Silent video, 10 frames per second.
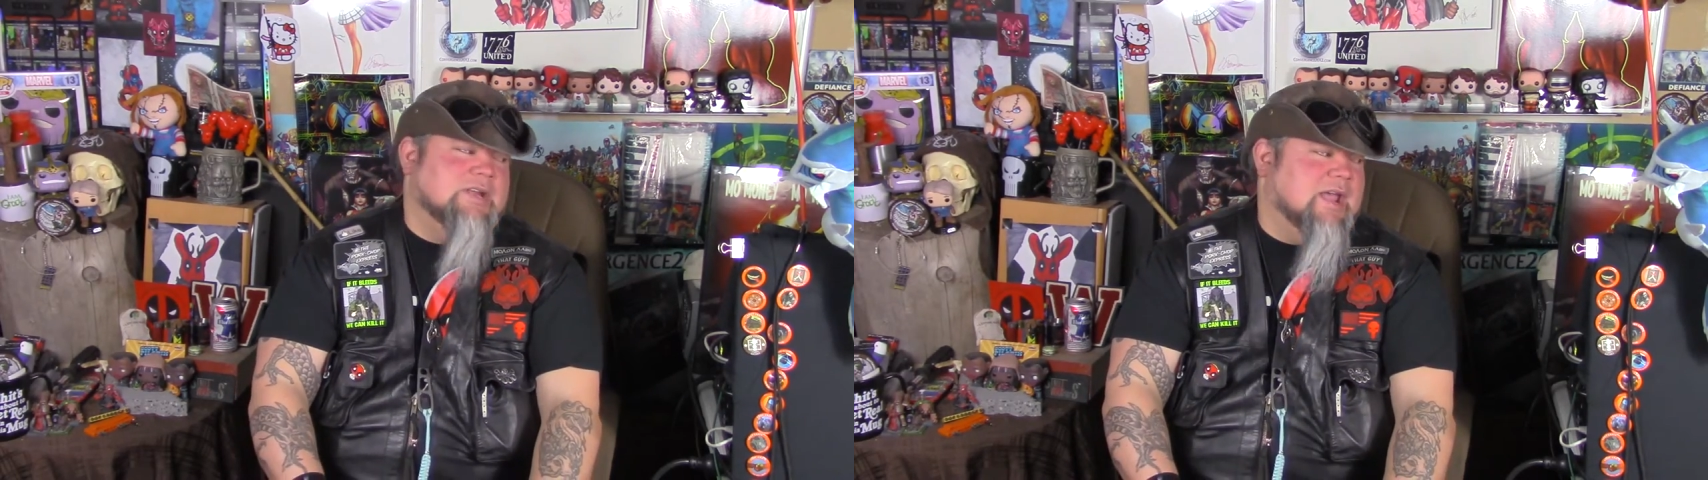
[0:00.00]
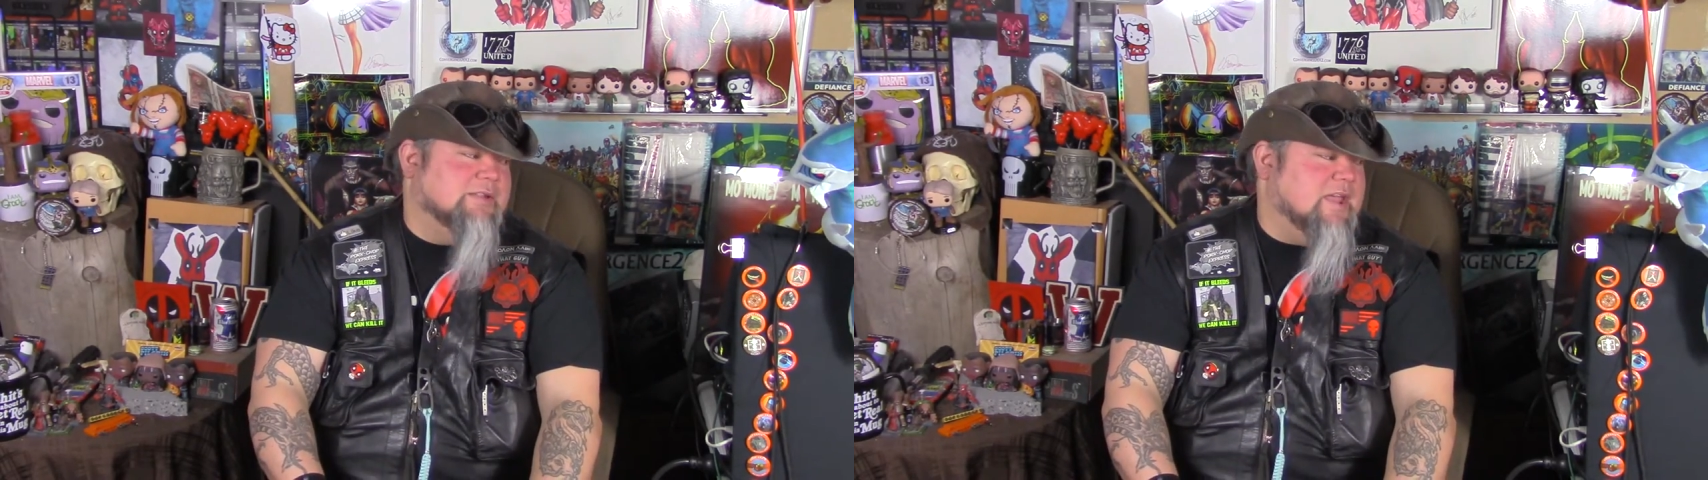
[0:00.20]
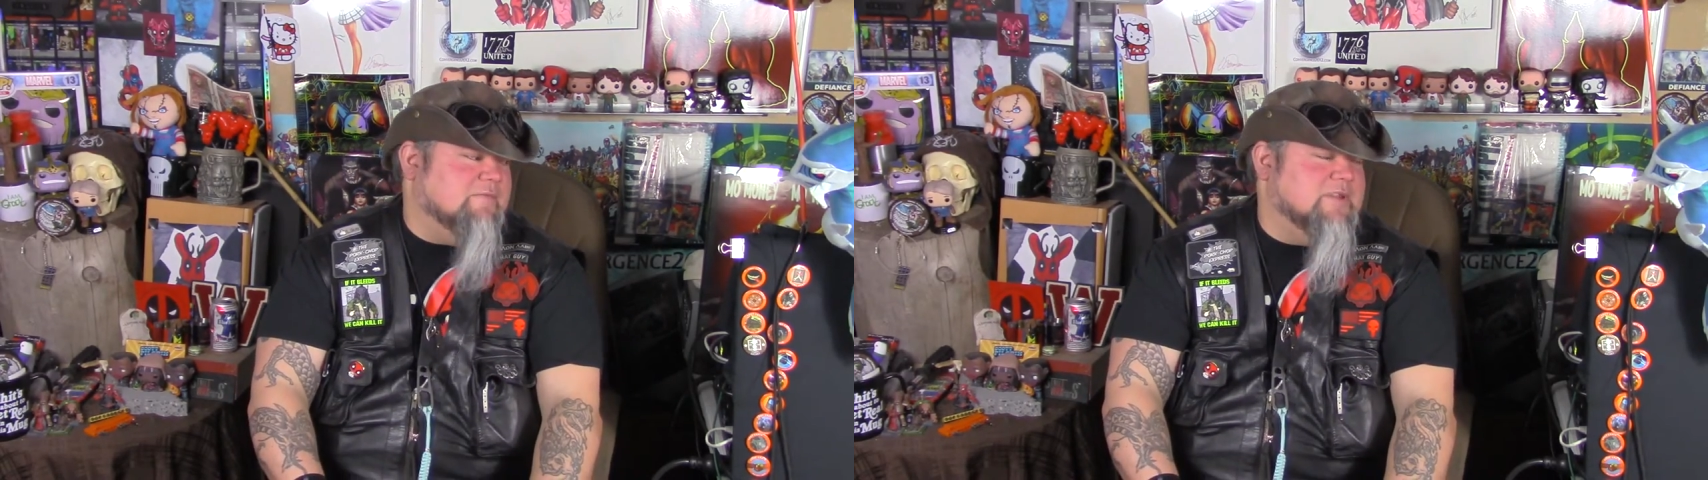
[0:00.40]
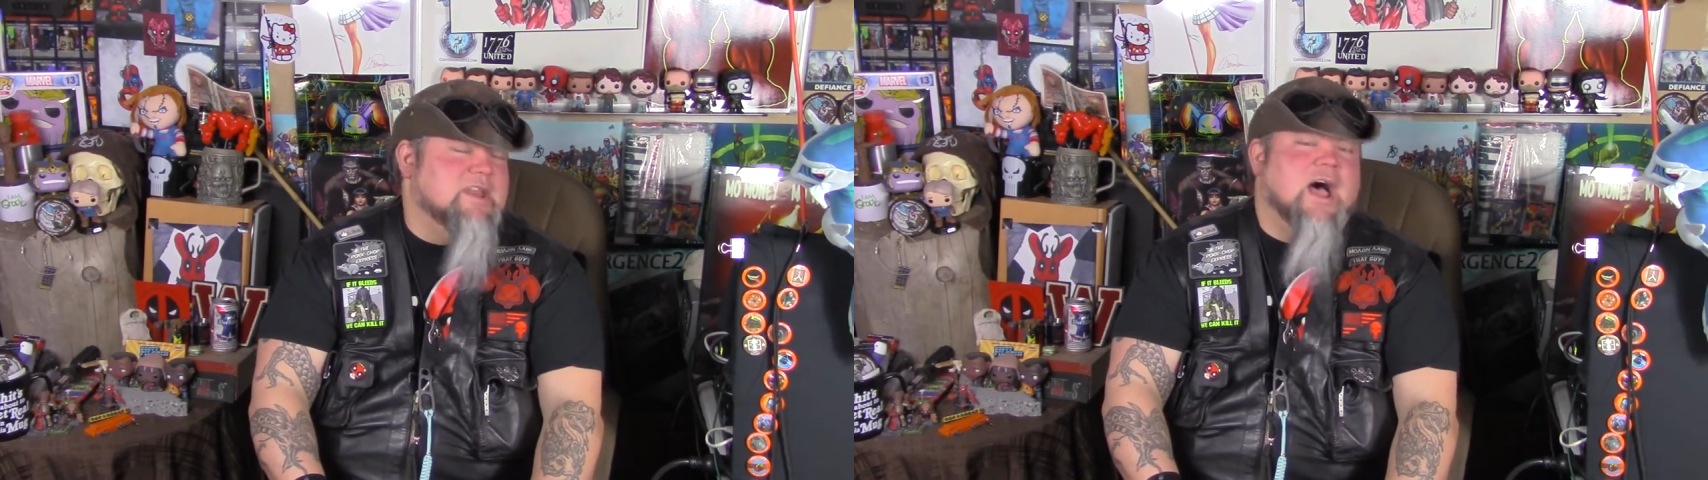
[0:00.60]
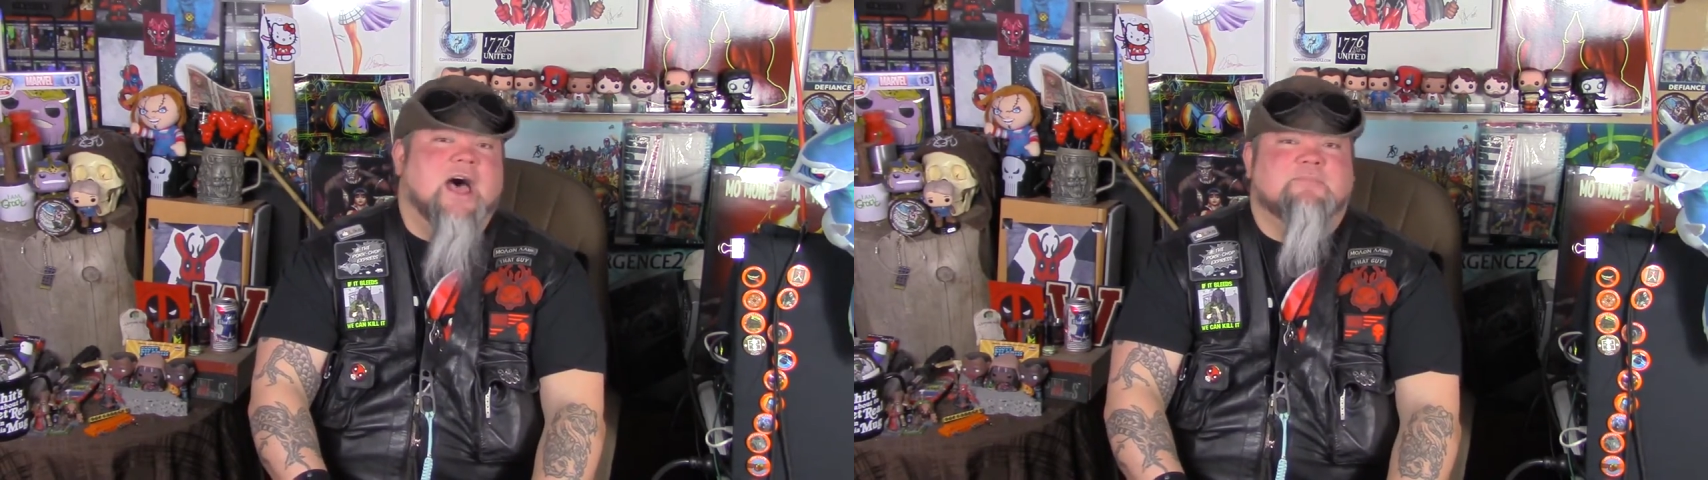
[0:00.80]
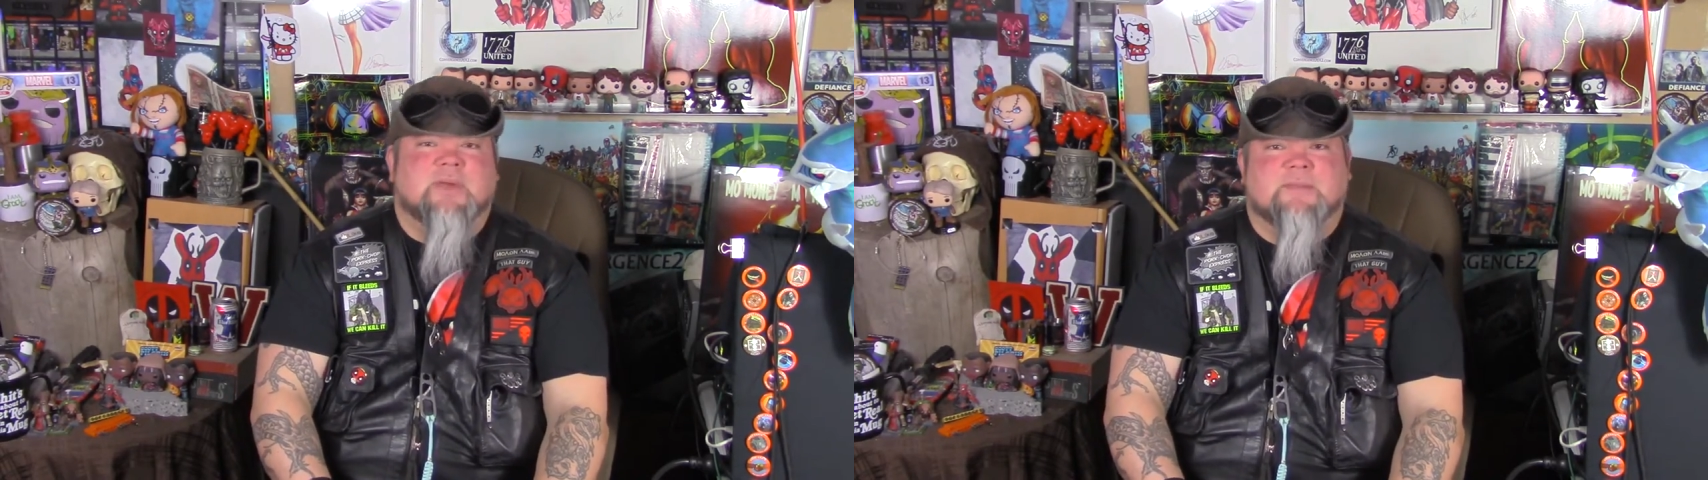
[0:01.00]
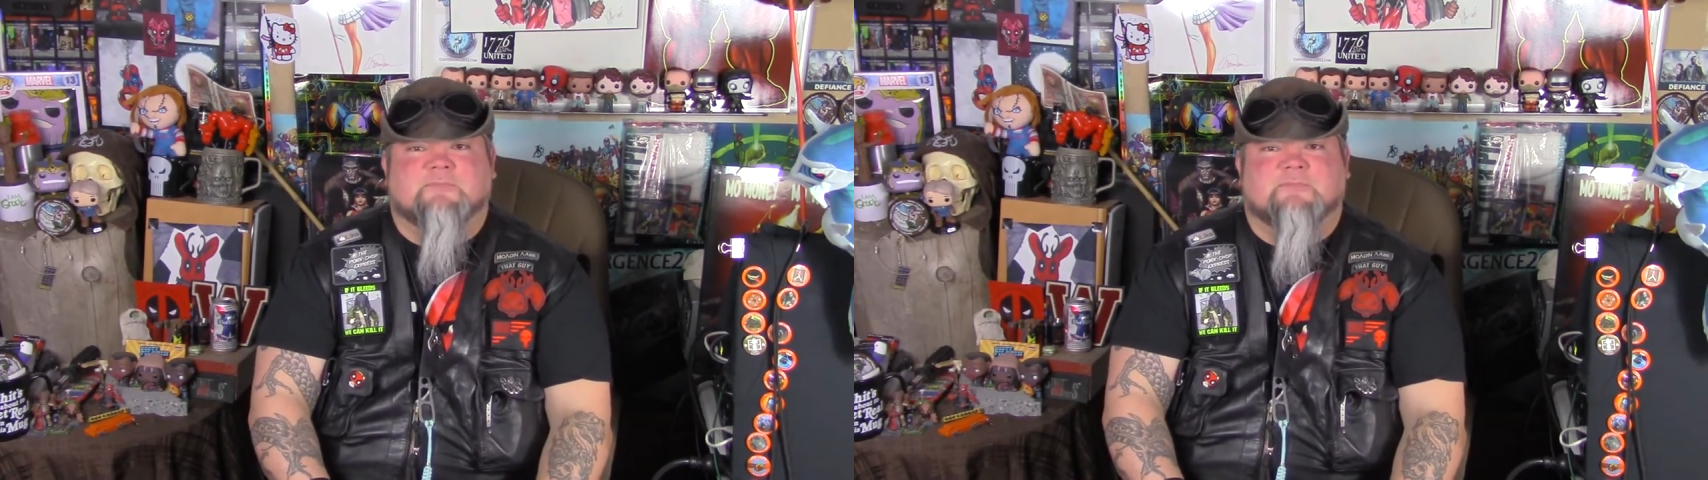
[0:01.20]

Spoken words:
you guys have not been